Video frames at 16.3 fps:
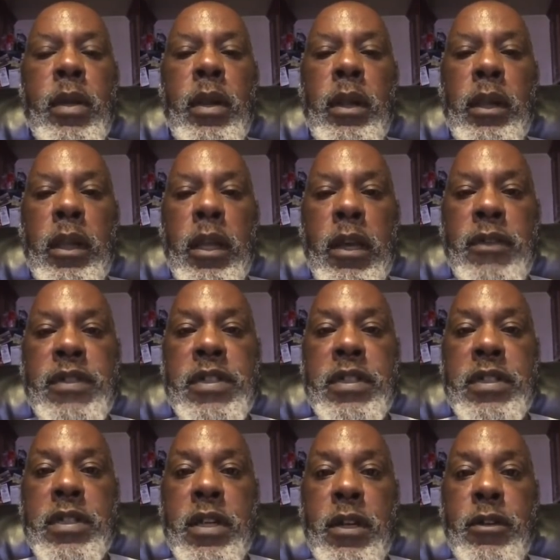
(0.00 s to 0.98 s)
loves
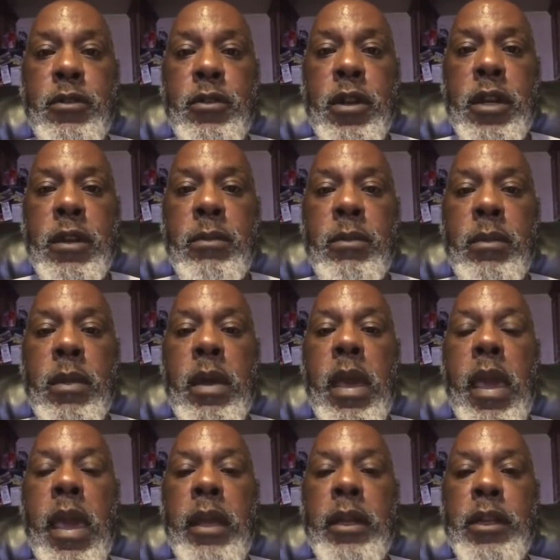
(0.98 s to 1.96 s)
this country
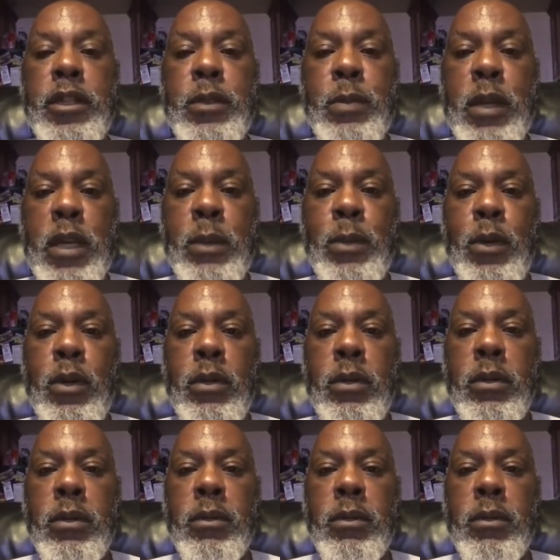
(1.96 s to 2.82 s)
and its people.